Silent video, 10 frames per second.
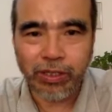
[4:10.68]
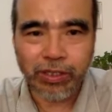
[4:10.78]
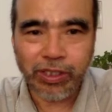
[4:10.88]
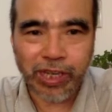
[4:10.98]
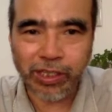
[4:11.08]

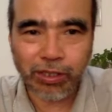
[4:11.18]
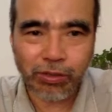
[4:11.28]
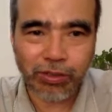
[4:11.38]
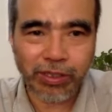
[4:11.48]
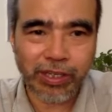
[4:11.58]
change it to
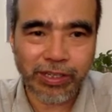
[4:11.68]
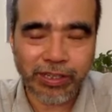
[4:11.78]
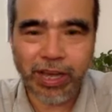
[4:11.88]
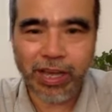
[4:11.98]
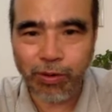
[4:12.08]

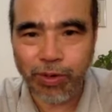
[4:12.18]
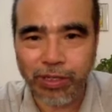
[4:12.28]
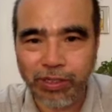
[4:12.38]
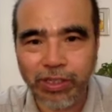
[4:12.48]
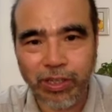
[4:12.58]
the other
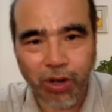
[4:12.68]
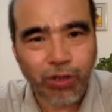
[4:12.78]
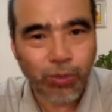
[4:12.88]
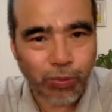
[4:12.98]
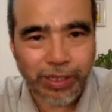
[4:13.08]
one,
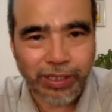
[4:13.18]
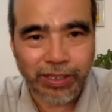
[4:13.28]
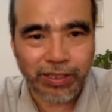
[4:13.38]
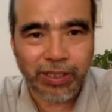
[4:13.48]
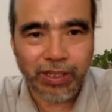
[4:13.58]
also weighted.
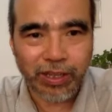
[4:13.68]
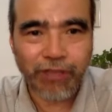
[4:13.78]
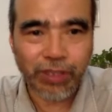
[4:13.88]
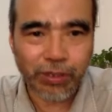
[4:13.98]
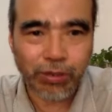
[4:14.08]
If
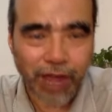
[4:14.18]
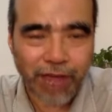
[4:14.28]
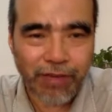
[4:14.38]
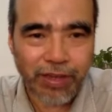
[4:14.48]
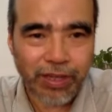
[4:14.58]
it's too
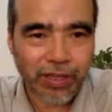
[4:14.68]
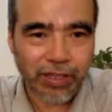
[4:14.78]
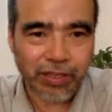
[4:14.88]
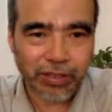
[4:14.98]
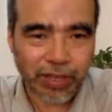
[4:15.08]
heavy,
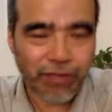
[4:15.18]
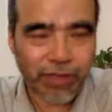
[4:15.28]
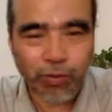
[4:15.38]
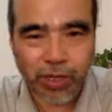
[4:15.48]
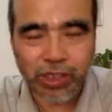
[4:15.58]
definitely
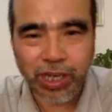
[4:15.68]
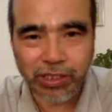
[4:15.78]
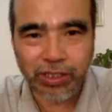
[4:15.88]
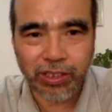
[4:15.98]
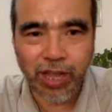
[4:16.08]
we'll change
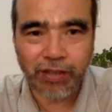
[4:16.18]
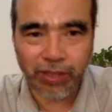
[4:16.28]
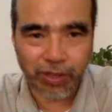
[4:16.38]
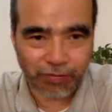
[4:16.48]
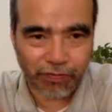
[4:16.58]
the sound.
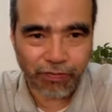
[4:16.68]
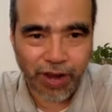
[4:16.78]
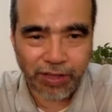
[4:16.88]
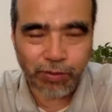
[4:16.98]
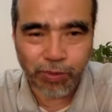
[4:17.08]

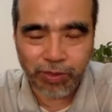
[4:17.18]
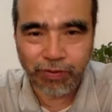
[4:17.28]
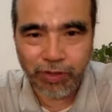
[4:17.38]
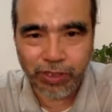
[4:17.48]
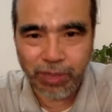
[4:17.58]
Find the one
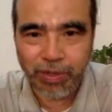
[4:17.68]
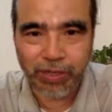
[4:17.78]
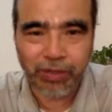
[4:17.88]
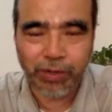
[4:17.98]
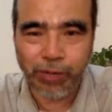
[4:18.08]
very similar
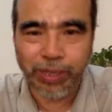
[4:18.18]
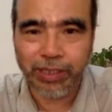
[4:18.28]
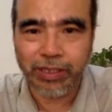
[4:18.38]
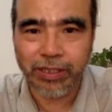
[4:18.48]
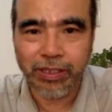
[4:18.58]
weight,
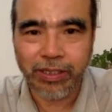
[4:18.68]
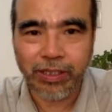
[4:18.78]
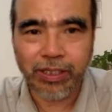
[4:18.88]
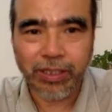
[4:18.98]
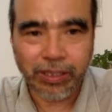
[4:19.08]

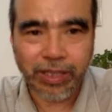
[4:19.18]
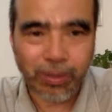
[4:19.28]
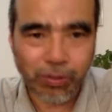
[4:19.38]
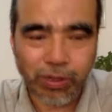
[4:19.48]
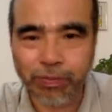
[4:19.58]
then it
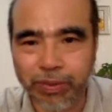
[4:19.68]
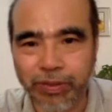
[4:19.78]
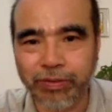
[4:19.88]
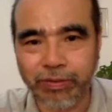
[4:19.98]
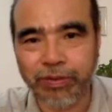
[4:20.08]
will be
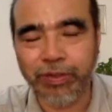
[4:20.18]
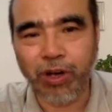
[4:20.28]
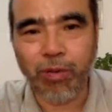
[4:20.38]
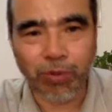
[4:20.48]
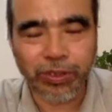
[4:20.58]

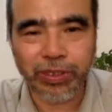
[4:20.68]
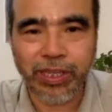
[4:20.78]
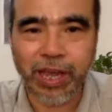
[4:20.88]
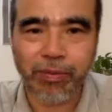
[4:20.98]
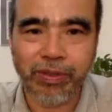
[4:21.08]
almost
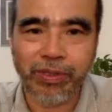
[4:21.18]
same.